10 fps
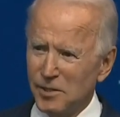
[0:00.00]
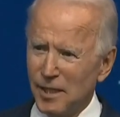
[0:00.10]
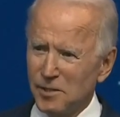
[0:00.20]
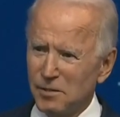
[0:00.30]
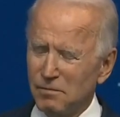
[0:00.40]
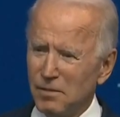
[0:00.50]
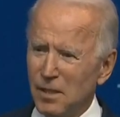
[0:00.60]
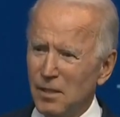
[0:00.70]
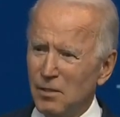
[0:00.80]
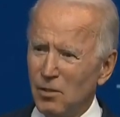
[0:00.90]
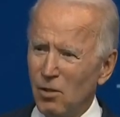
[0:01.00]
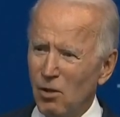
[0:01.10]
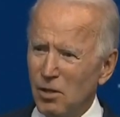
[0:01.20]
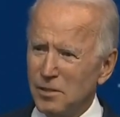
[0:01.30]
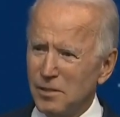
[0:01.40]
the sense of
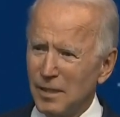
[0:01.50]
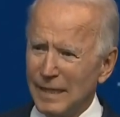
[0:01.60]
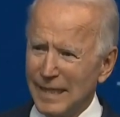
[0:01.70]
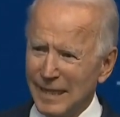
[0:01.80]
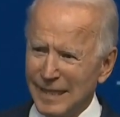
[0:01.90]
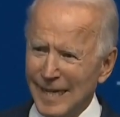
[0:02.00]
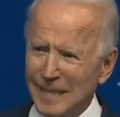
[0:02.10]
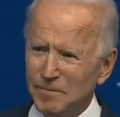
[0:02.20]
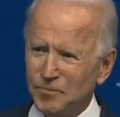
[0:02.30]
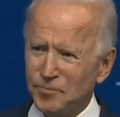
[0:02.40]
loss. I get that.